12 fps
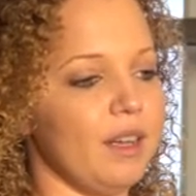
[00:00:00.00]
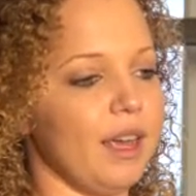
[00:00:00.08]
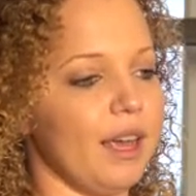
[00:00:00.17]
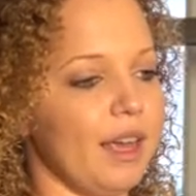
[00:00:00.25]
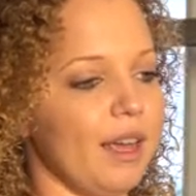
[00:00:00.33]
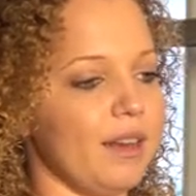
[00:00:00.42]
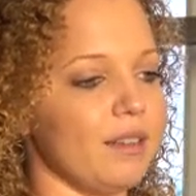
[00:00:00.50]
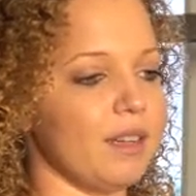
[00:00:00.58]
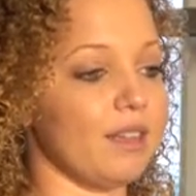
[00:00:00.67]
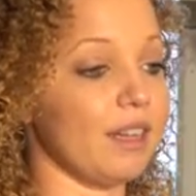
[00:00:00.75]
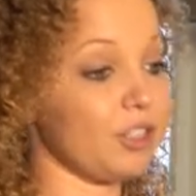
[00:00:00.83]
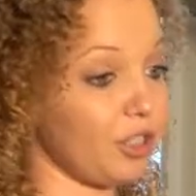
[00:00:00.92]
And
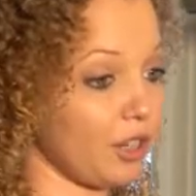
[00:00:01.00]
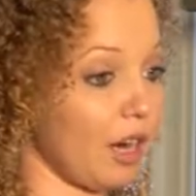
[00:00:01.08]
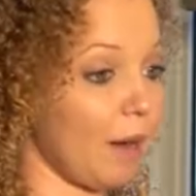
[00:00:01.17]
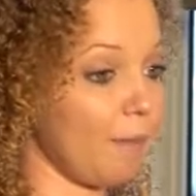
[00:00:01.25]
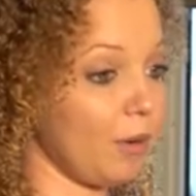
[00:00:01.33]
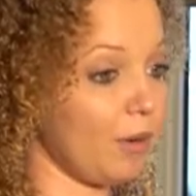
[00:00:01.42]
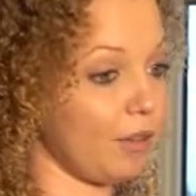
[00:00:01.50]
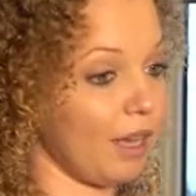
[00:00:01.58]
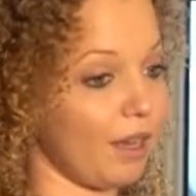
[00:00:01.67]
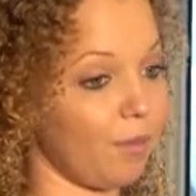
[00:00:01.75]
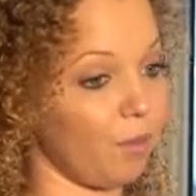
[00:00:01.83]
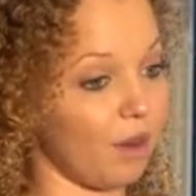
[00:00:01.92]
unless your couple
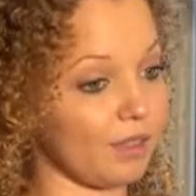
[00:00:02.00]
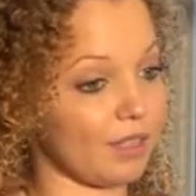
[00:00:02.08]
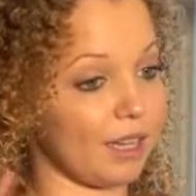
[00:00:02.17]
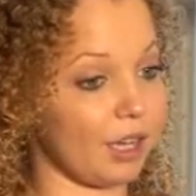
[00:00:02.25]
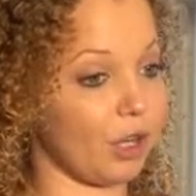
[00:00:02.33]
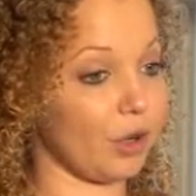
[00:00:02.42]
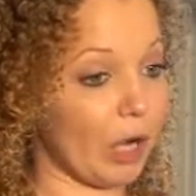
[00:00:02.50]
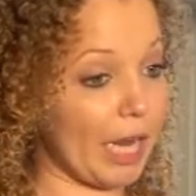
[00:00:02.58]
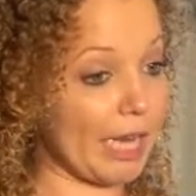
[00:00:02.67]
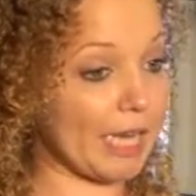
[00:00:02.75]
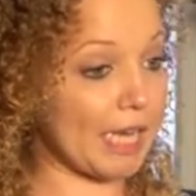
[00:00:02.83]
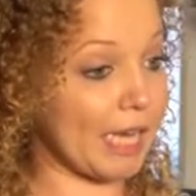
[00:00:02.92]
like wants like a
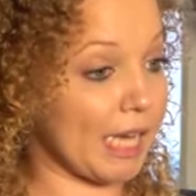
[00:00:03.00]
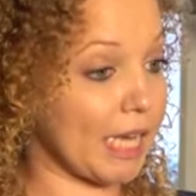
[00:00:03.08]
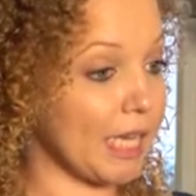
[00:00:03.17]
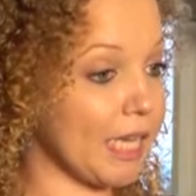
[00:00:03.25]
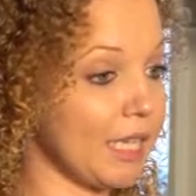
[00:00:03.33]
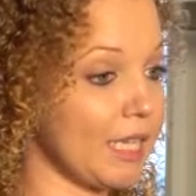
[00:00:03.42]
grainy,